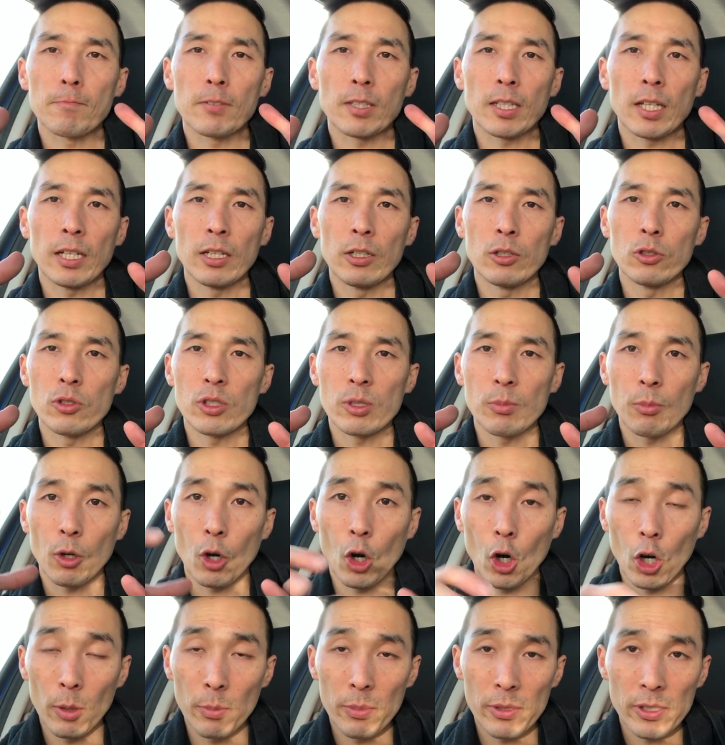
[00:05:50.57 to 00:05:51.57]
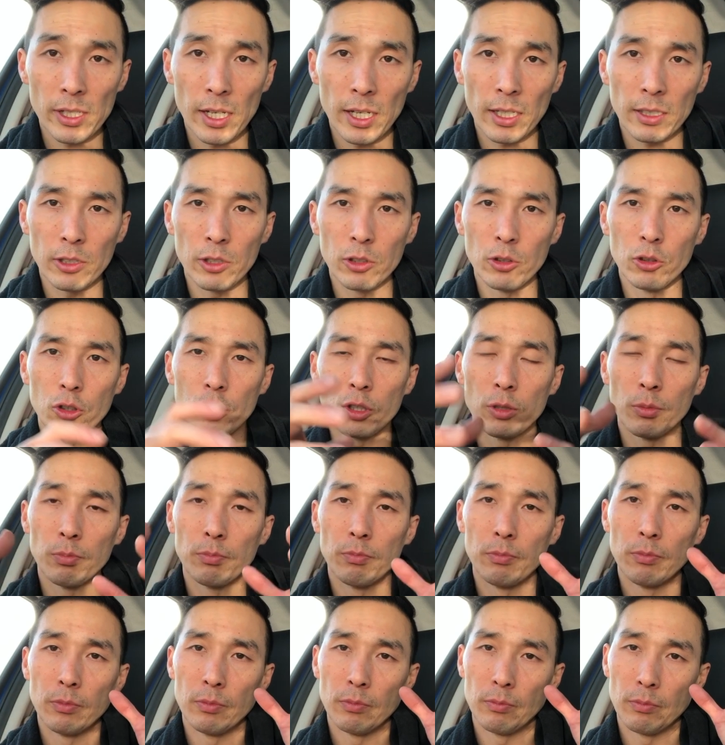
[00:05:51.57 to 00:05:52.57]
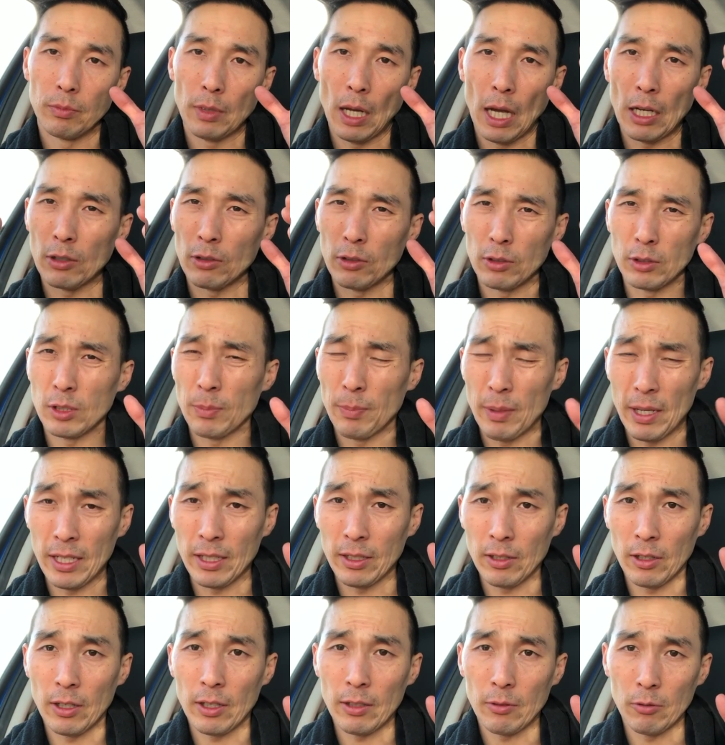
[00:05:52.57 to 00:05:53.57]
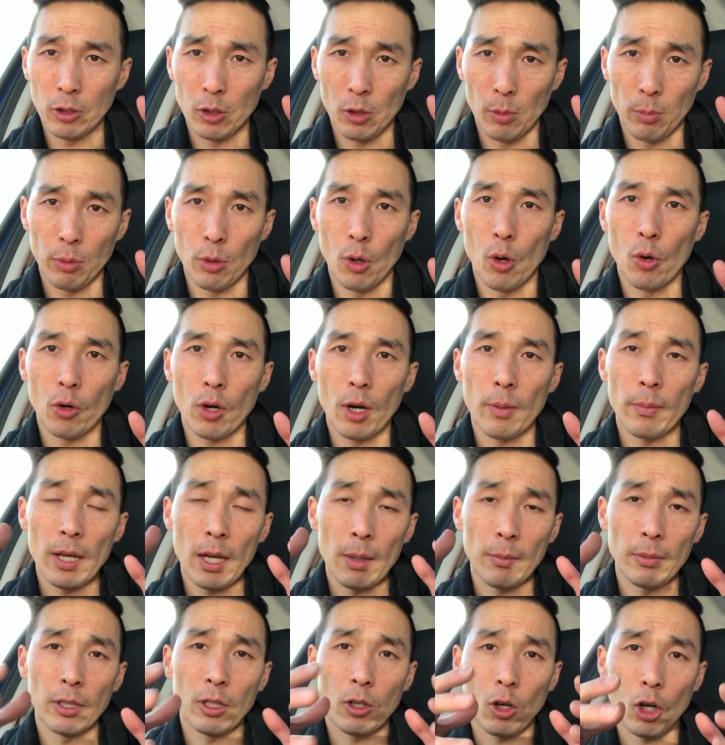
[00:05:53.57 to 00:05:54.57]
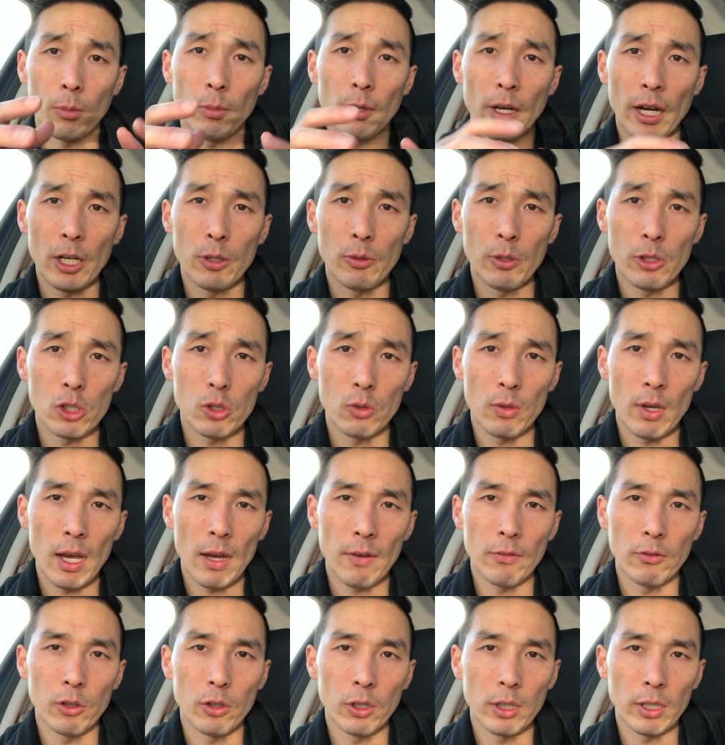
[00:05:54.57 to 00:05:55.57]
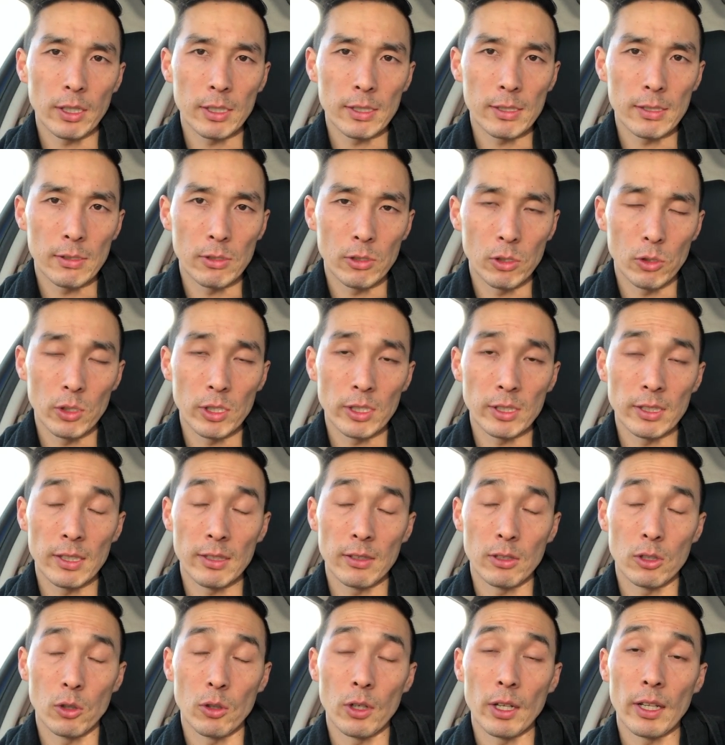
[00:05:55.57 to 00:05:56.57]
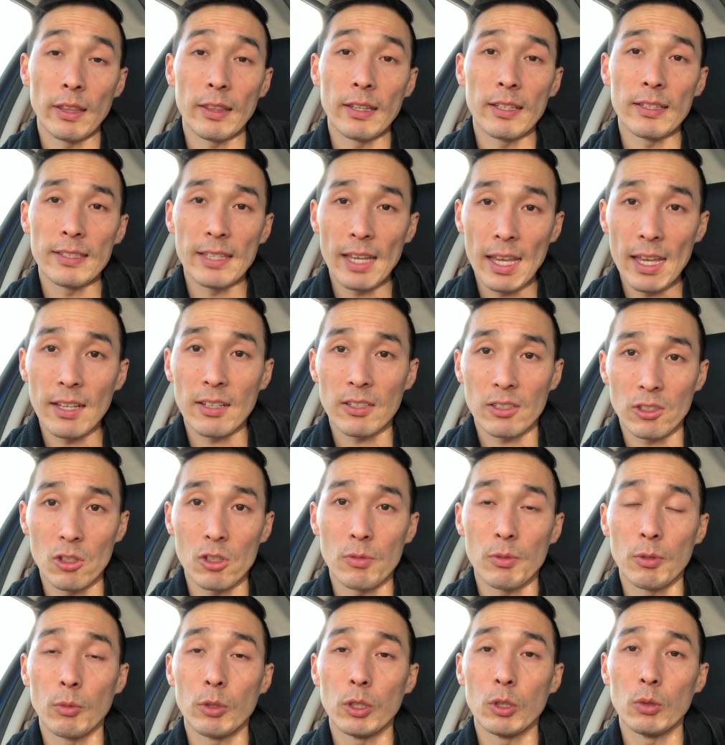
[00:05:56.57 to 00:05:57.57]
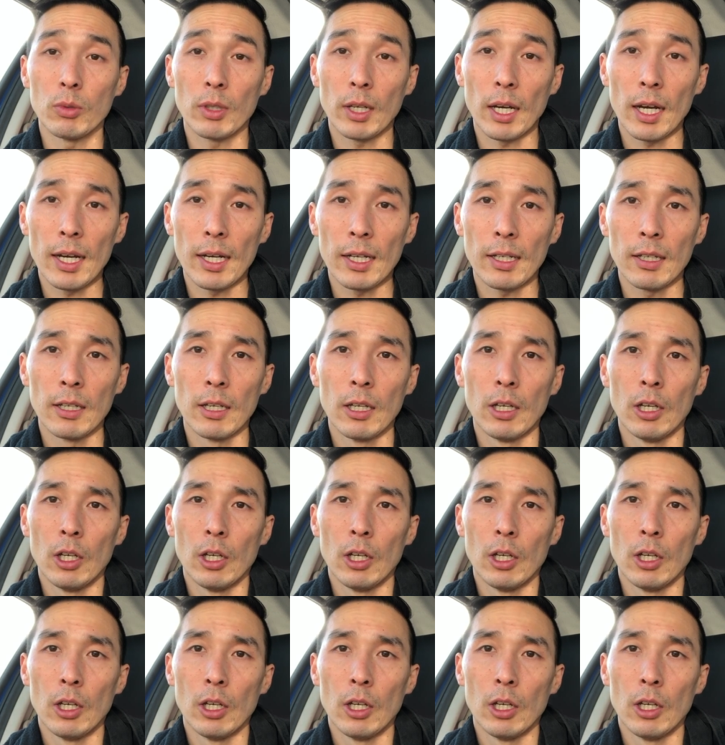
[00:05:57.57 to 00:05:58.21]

kind of do some carb cycling you could I don't depending on your program how many carbohydrates you have during during the during the day, excuse me, when you cut,